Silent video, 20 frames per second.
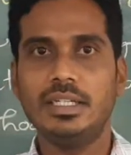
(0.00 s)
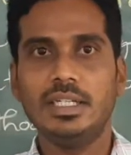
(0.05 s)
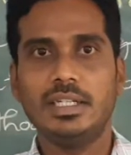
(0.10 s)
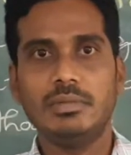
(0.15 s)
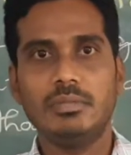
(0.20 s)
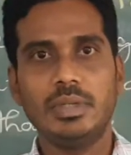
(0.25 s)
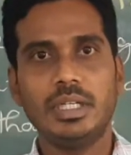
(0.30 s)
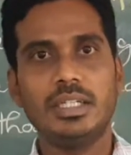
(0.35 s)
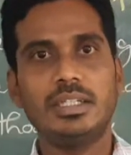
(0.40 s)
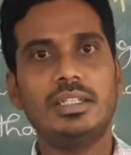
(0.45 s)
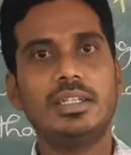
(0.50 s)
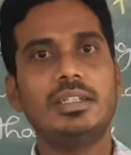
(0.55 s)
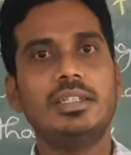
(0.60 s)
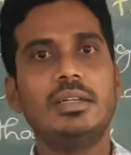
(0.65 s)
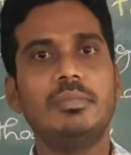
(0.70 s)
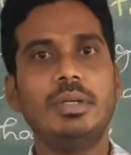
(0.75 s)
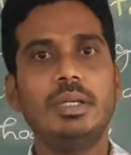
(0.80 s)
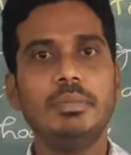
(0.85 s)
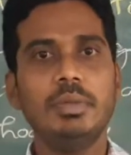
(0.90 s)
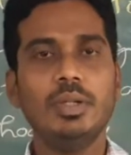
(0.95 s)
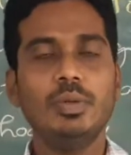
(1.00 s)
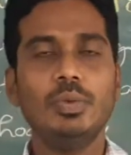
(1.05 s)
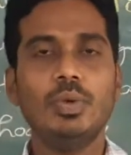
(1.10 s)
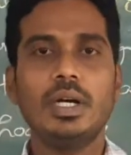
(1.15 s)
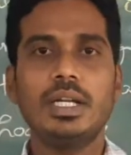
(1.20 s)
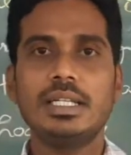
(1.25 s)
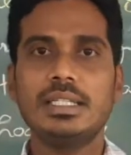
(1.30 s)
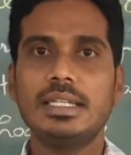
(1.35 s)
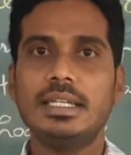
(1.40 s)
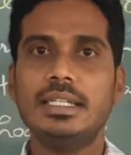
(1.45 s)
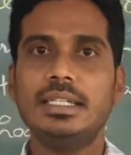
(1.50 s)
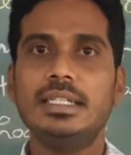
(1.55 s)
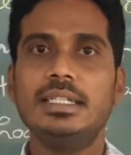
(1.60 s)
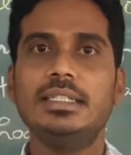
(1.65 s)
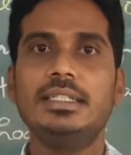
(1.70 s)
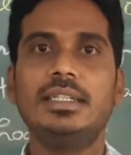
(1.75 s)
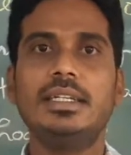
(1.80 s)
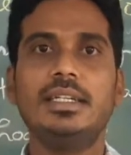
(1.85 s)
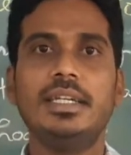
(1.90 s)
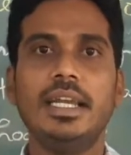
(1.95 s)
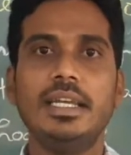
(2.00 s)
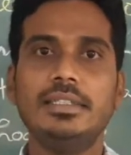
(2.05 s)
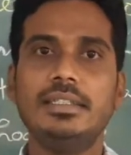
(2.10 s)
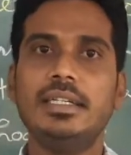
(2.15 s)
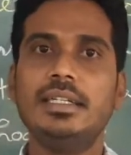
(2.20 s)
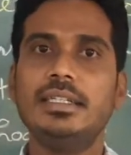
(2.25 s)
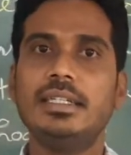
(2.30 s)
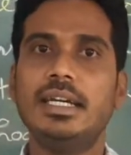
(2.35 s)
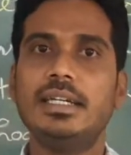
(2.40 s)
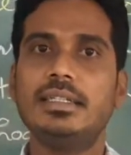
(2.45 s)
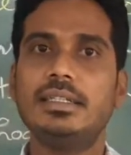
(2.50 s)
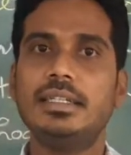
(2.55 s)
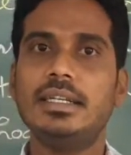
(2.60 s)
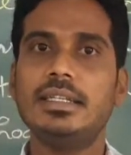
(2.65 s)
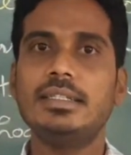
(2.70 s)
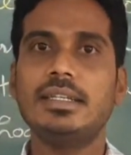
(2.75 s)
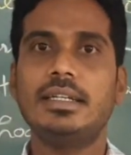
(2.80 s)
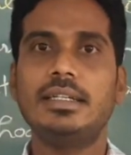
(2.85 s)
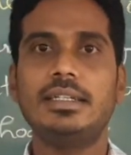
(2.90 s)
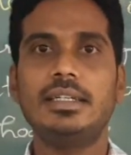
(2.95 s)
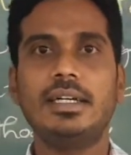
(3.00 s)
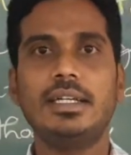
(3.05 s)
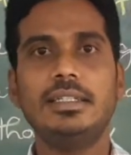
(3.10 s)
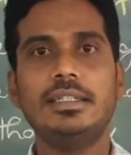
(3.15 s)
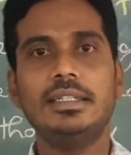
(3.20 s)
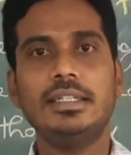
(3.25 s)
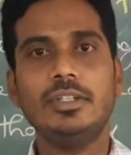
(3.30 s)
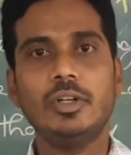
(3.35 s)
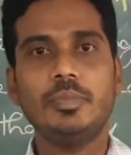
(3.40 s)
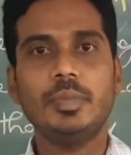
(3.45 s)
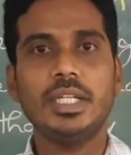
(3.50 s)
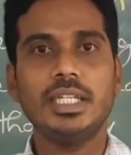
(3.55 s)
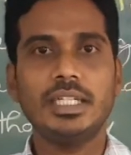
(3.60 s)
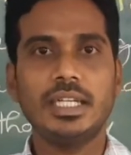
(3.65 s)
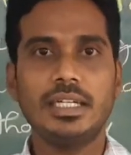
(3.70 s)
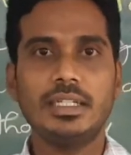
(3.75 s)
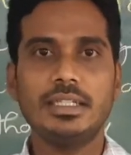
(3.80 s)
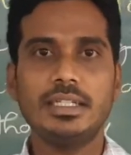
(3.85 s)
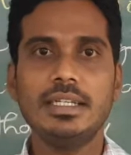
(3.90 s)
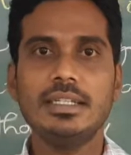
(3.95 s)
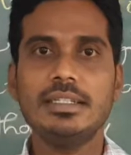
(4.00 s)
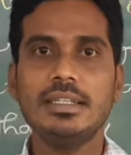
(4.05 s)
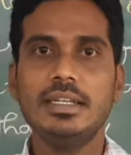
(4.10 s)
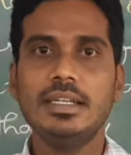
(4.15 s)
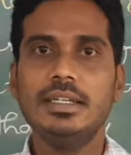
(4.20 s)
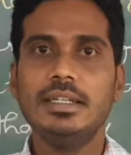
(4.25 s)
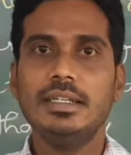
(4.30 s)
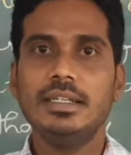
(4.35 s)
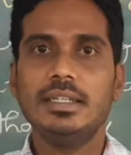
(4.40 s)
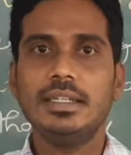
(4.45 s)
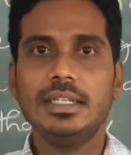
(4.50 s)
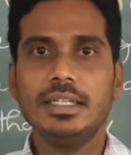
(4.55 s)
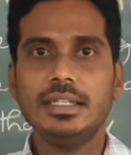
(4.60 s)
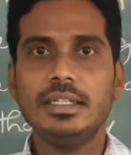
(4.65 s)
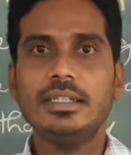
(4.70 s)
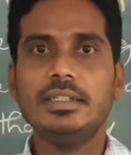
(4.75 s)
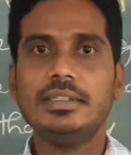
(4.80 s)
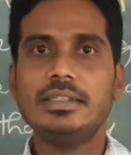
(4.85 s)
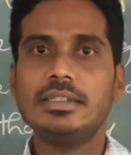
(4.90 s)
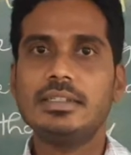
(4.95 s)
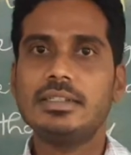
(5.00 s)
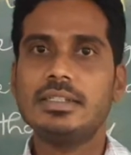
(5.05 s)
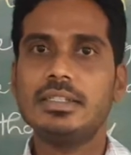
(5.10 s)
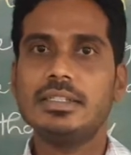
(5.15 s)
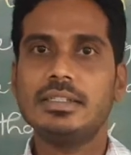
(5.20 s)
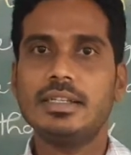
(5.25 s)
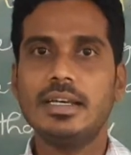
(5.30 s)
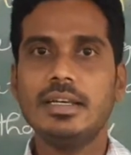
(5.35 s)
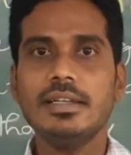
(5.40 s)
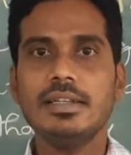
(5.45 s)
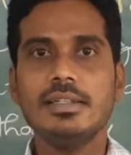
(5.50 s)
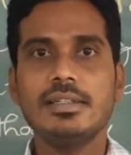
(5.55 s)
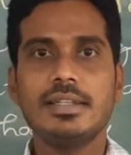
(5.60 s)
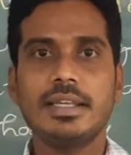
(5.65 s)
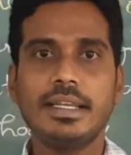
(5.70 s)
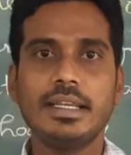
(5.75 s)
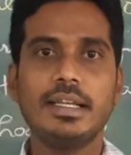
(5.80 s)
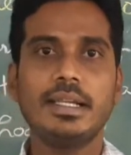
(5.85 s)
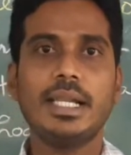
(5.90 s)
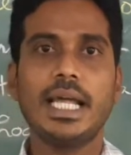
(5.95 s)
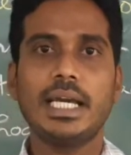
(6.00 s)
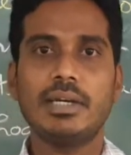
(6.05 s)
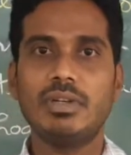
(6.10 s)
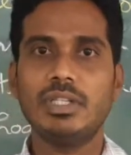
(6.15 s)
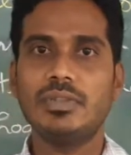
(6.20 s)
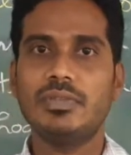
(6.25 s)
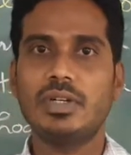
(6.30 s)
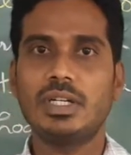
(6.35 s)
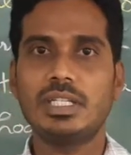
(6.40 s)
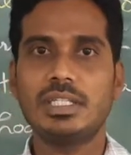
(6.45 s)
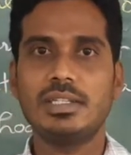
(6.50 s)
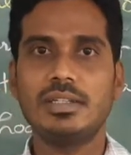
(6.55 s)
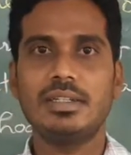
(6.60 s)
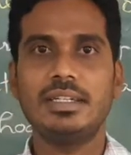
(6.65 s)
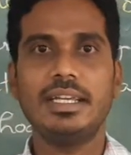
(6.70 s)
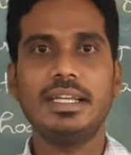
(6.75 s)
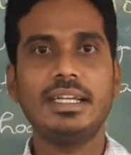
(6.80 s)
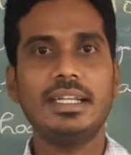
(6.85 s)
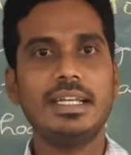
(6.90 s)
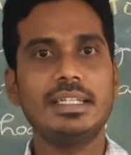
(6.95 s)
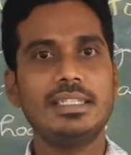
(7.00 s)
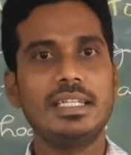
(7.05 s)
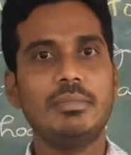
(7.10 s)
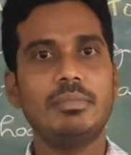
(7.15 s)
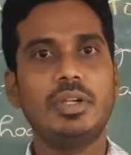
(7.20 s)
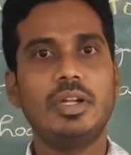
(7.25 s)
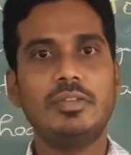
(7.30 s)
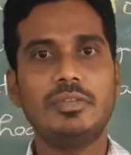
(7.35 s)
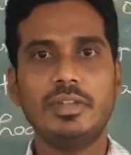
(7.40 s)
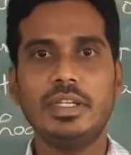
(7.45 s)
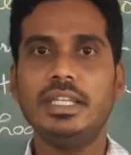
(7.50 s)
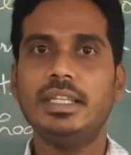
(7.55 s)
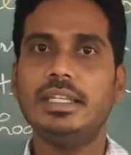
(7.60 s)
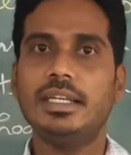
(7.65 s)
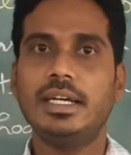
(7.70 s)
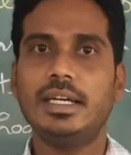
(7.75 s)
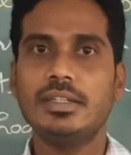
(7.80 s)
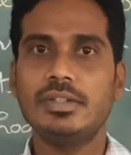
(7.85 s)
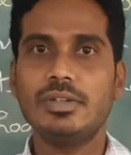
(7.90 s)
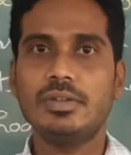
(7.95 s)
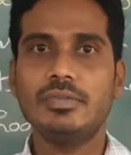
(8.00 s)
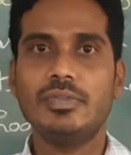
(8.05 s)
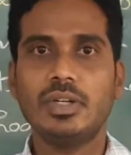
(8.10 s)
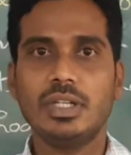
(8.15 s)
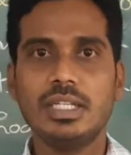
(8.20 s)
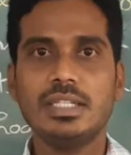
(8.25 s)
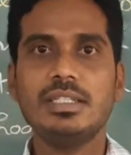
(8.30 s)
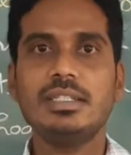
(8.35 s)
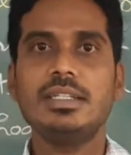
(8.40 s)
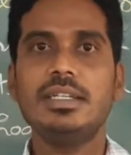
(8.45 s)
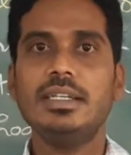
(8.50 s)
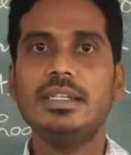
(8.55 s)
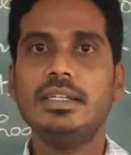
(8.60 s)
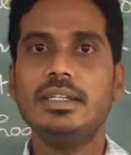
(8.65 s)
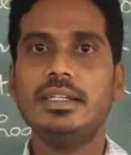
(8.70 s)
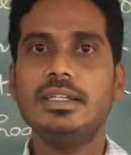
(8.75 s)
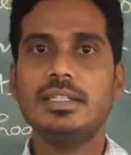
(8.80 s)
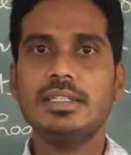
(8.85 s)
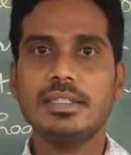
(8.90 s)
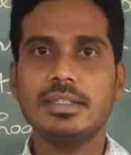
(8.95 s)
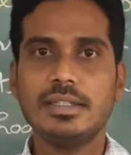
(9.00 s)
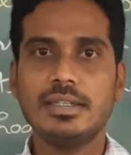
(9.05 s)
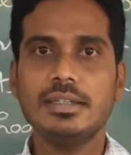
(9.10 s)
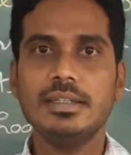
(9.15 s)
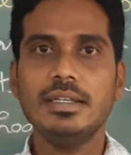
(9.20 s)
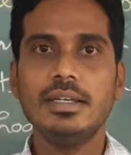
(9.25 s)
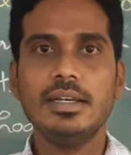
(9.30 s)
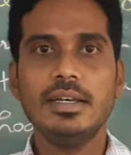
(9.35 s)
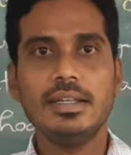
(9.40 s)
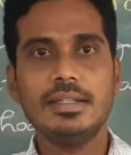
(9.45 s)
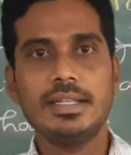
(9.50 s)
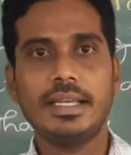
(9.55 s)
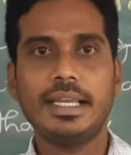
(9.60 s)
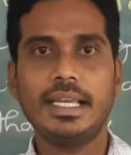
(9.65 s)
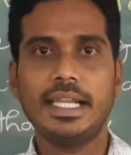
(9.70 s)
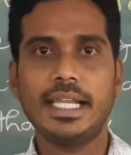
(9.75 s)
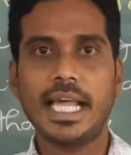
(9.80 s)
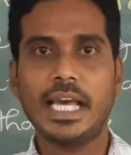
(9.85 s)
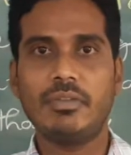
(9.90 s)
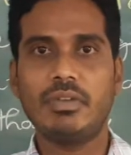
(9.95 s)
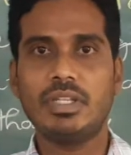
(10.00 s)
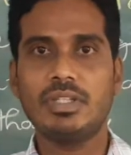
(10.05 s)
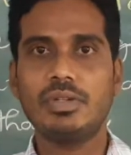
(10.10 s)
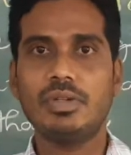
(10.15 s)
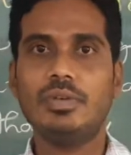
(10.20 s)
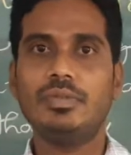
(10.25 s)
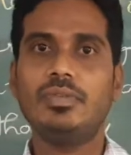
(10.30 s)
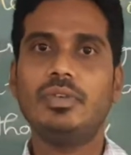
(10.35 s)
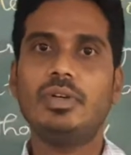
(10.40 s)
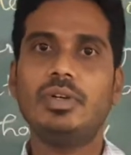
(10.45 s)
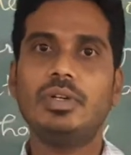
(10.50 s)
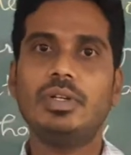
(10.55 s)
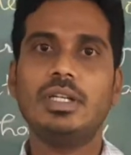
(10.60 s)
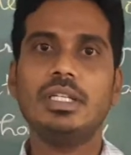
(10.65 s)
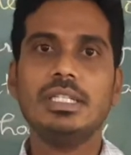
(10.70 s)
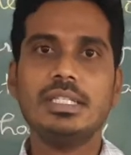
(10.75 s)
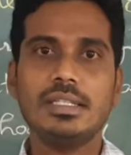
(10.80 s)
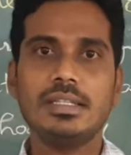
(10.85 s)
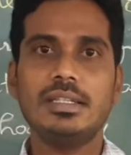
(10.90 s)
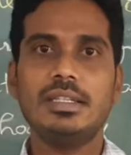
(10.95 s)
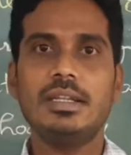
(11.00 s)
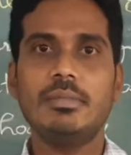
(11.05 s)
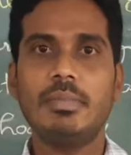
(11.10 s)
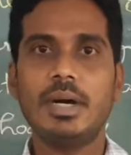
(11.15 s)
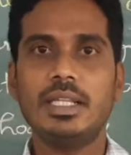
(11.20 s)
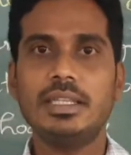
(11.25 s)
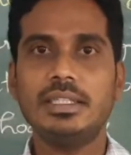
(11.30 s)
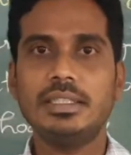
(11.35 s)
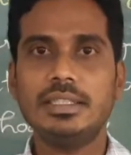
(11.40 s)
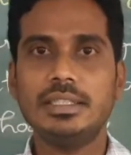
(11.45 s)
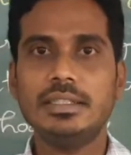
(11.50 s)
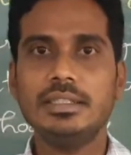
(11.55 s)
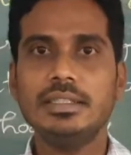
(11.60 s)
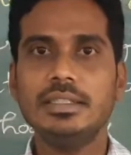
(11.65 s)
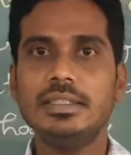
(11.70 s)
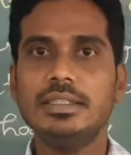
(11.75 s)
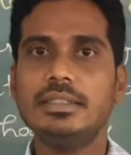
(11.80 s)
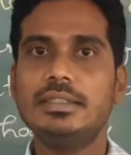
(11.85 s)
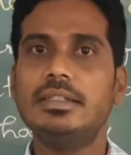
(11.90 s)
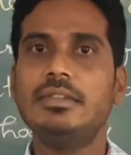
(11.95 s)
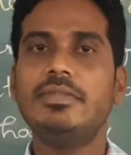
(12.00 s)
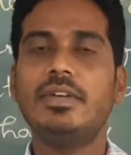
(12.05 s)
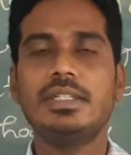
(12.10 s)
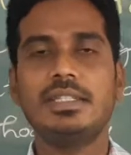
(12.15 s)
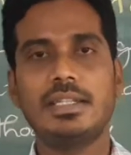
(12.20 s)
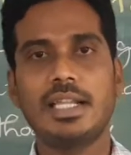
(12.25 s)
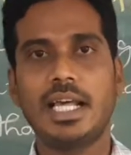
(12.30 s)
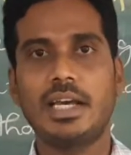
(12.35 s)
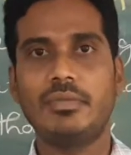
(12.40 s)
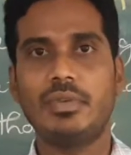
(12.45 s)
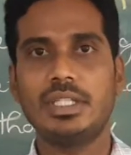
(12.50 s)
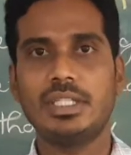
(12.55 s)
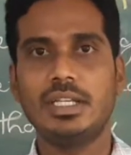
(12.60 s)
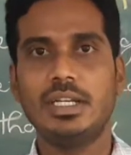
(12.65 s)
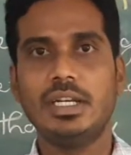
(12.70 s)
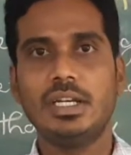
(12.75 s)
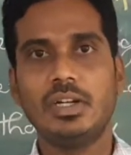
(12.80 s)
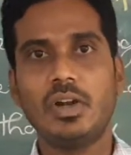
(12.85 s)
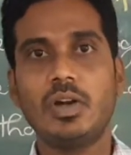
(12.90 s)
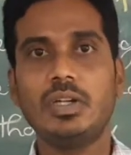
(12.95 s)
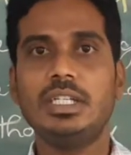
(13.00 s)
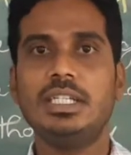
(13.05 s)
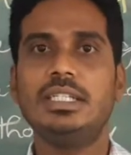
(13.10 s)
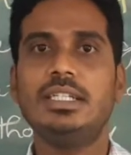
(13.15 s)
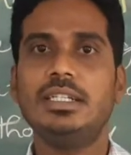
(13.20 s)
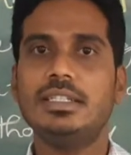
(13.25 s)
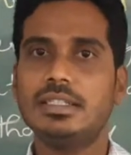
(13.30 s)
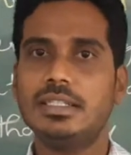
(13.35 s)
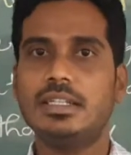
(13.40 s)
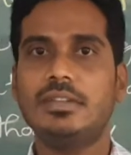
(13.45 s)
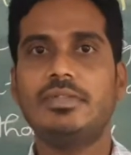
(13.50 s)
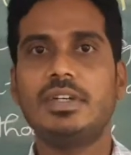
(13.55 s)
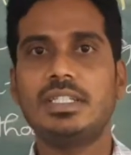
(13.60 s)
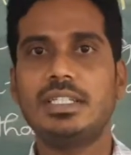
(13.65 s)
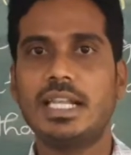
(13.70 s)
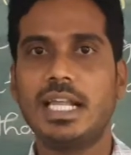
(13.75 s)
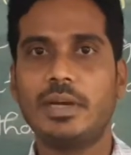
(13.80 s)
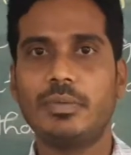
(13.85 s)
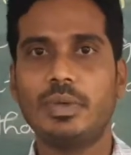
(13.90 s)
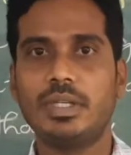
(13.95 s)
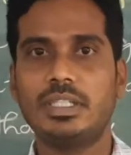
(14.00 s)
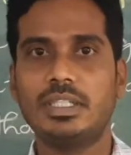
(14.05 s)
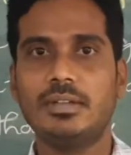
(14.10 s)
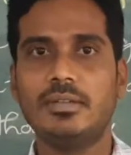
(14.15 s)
But the people who are residing in the Asian countries and other European countries, English is a second language for us. Take an example of India. So for us, English is a second language. So for us, the mother tongue is the first language, not English is the first language.